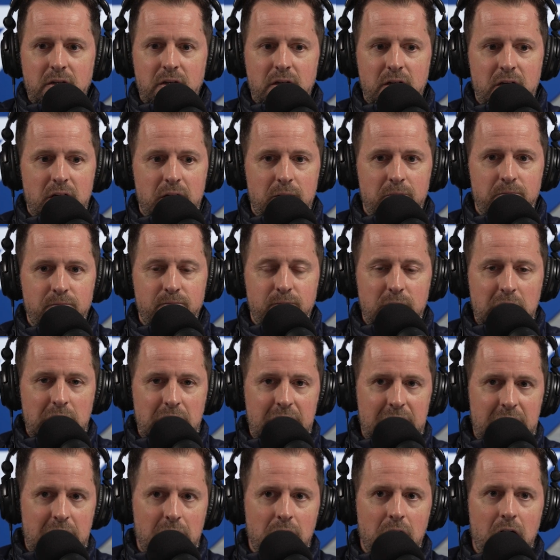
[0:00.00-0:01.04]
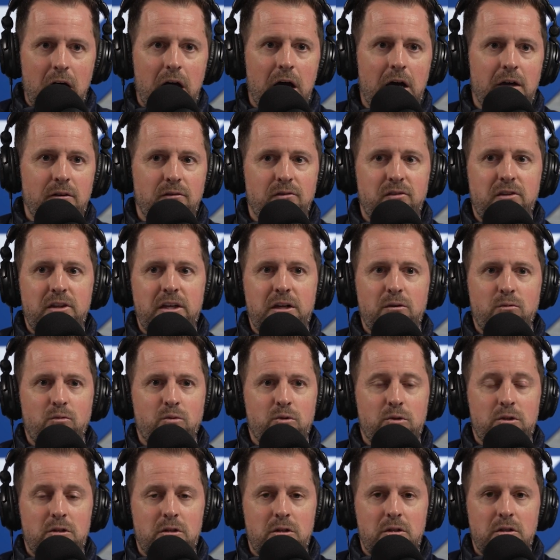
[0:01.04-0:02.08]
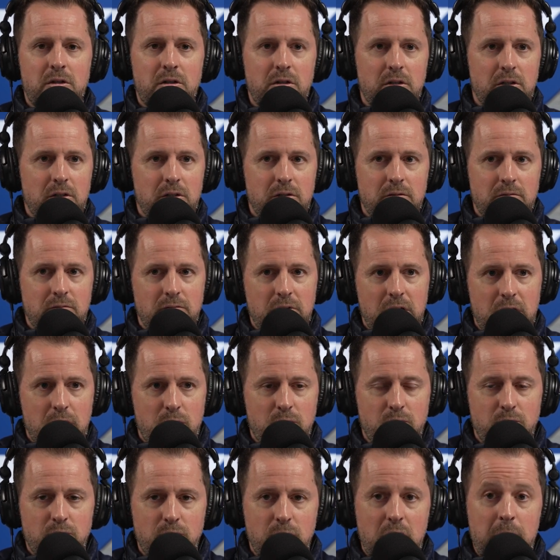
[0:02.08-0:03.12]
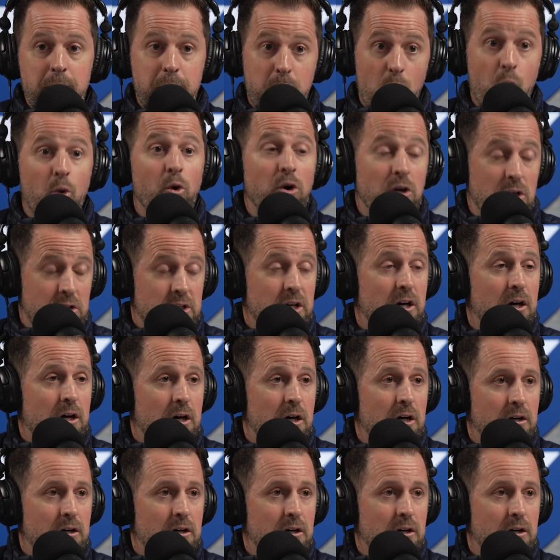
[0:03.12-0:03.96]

led lives that were, important to